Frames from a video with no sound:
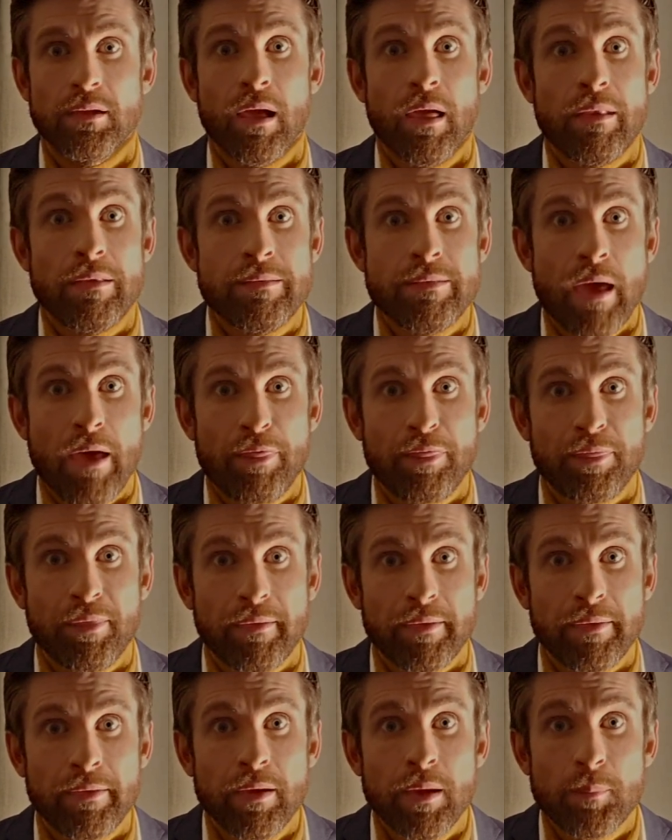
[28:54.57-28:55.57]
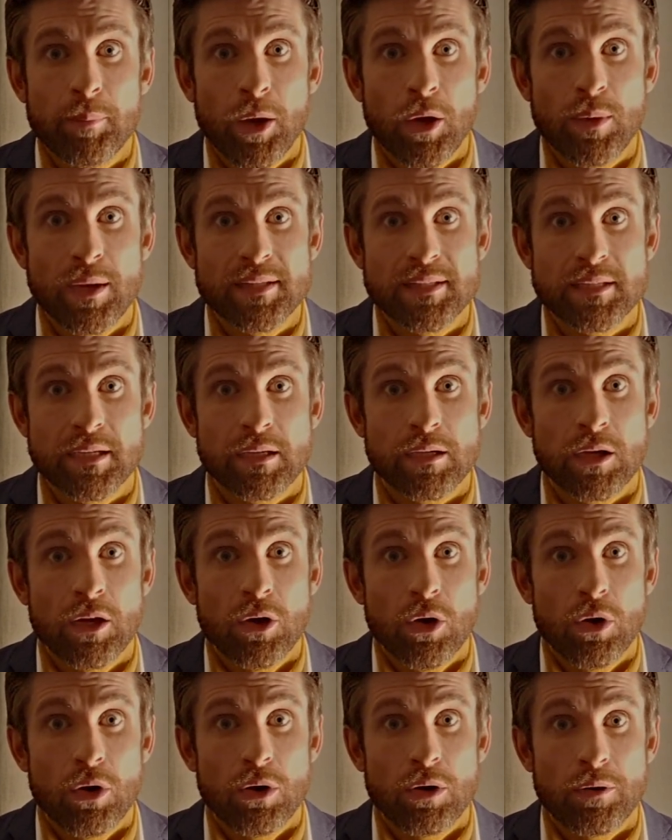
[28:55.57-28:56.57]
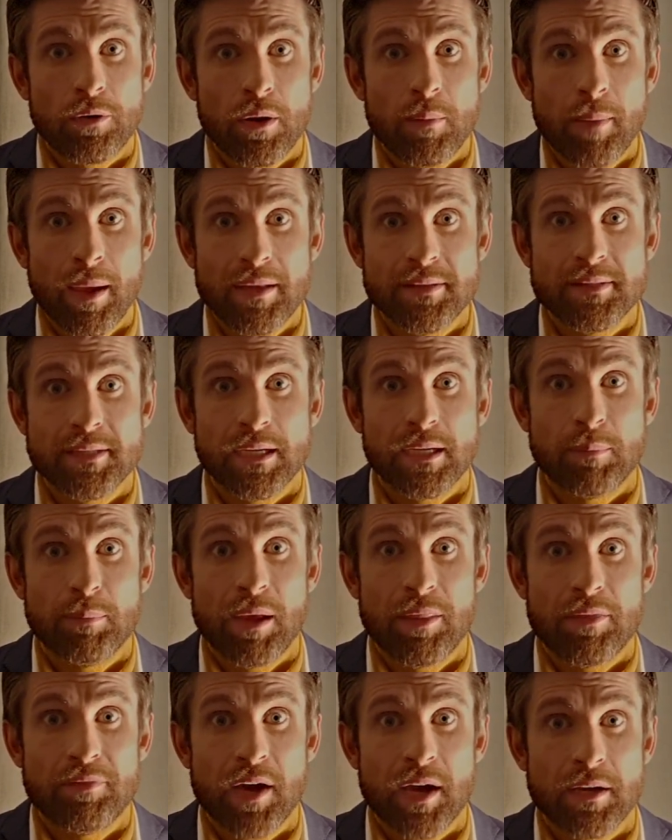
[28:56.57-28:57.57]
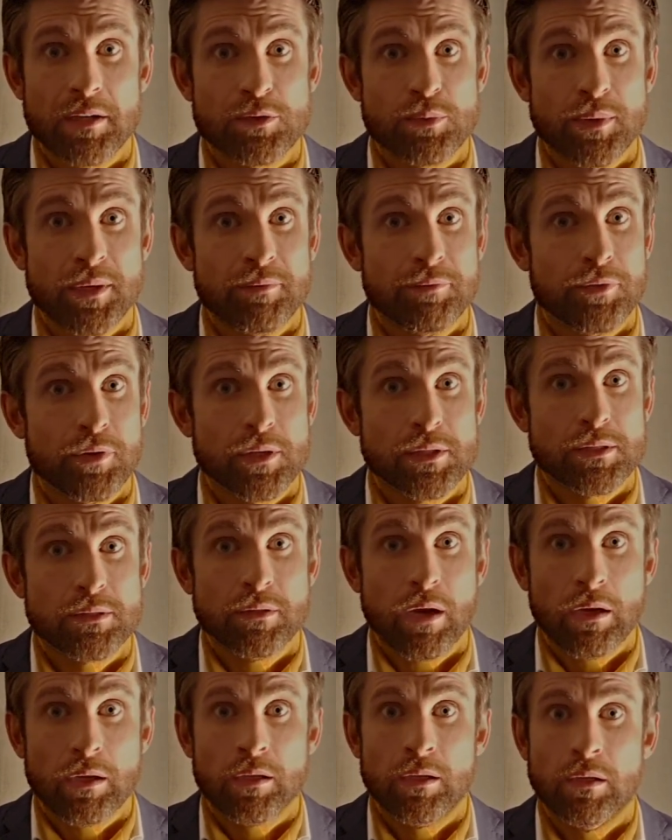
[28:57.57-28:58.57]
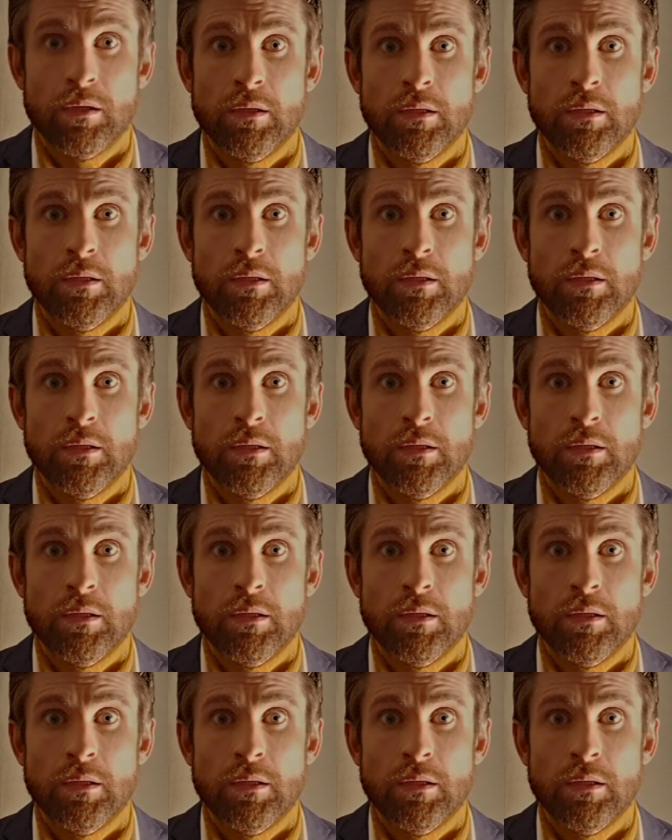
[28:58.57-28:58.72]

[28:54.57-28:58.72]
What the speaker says: nothing poetic or romantic about the virus when it first struck.